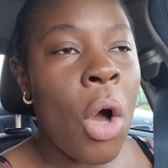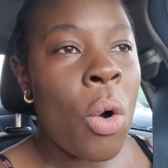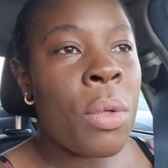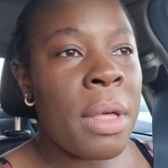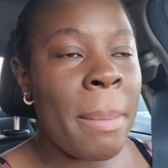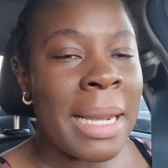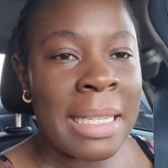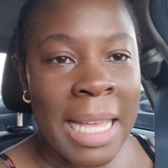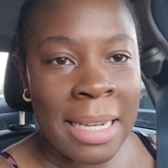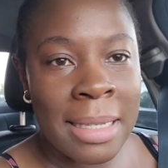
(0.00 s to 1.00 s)
all the
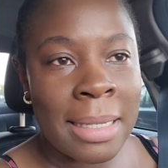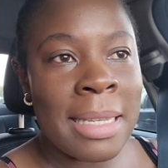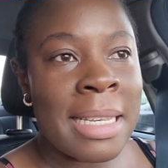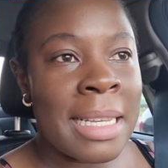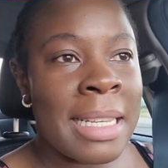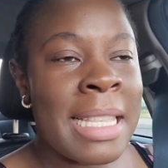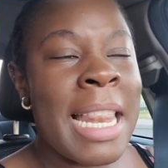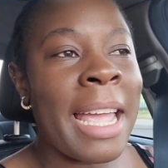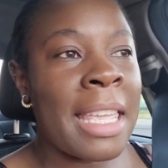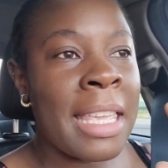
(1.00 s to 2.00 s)
money that he
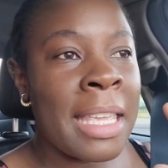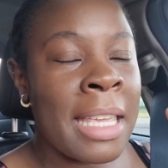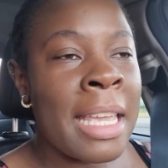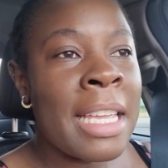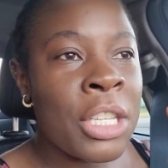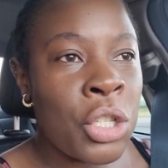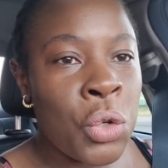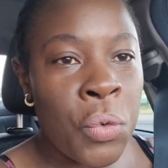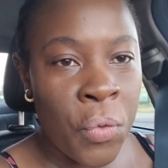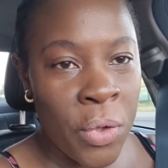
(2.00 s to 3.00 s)
like he is
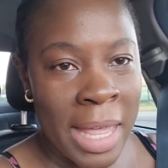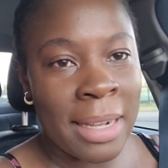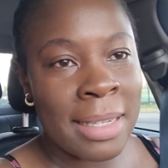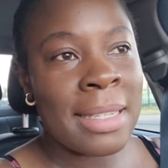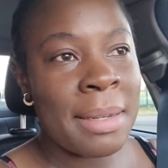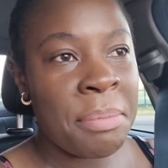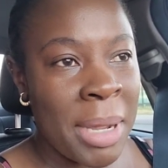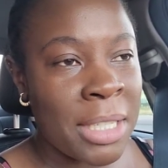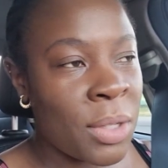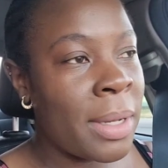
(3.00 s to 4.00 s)
due for that
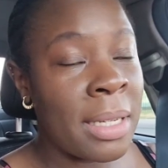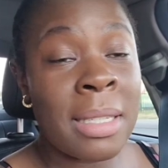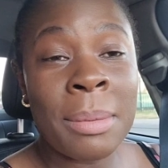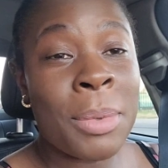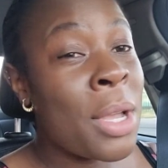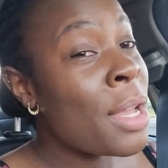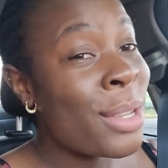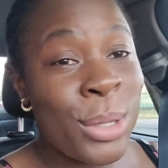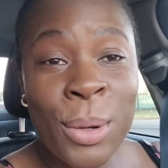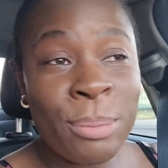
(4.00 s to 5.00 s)
particular trip.
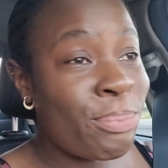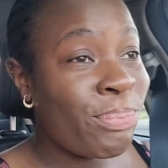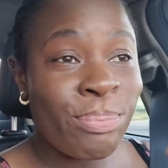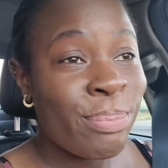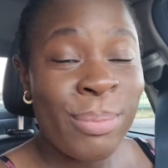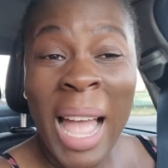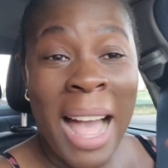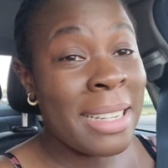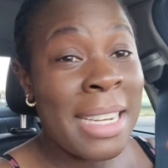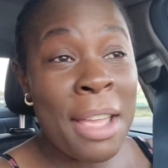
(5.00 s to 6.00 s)
So mm,
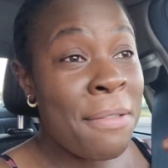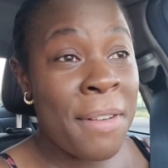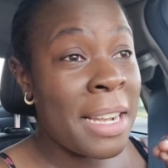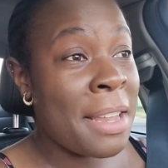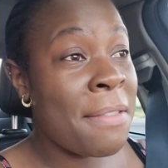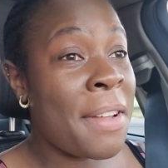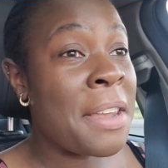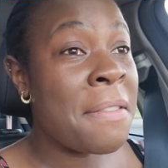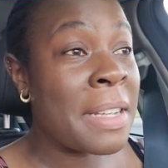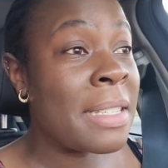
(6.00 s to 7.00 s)
I never, never,
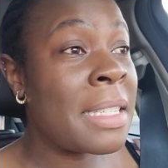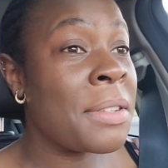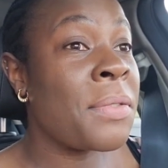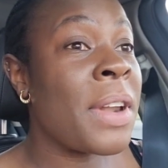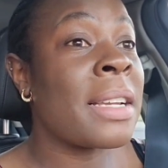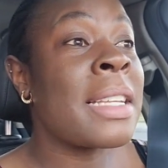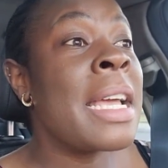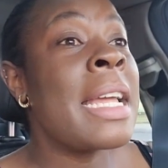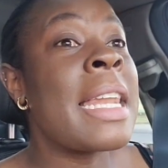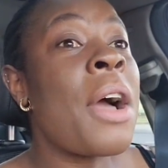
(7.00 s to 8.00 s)
never sit in front.
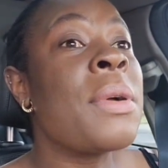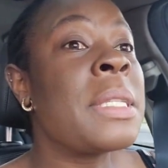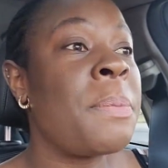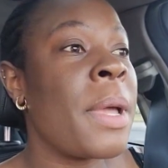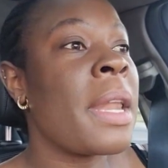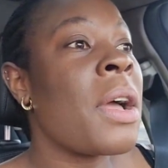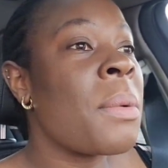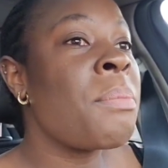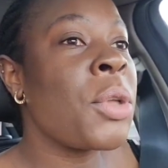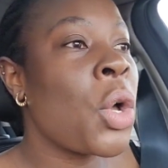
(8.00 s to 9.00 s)
Now it's better
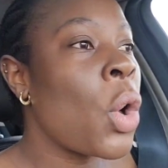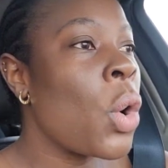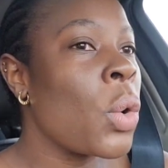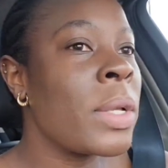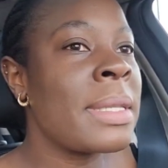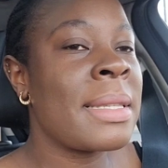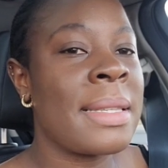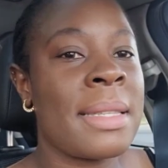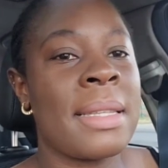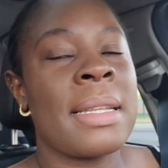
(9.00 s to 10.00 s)

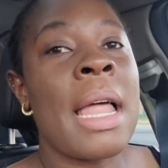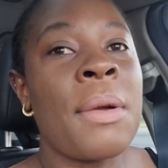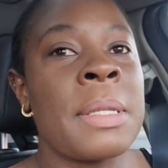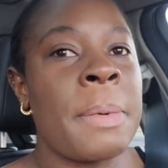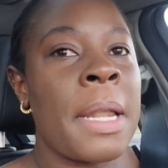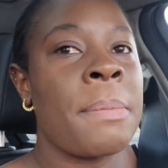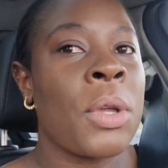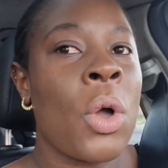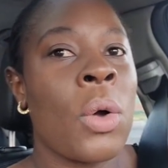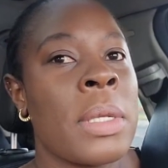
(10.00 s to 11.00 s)
because now it's better
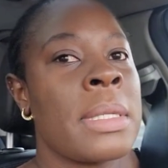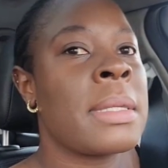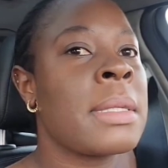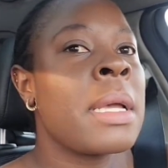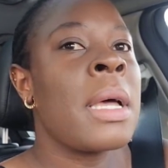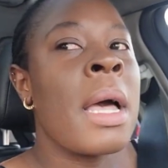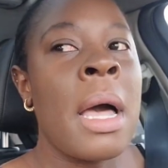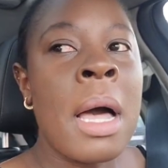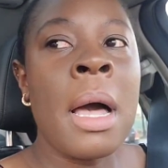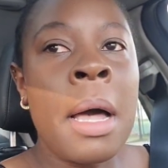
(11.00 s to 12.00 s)
because
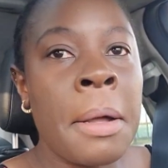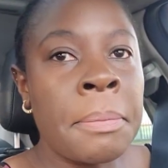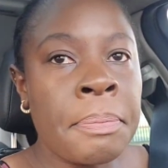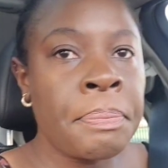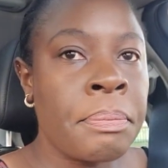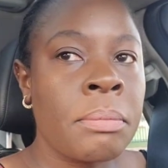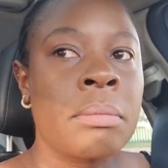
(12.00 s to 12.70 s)
um,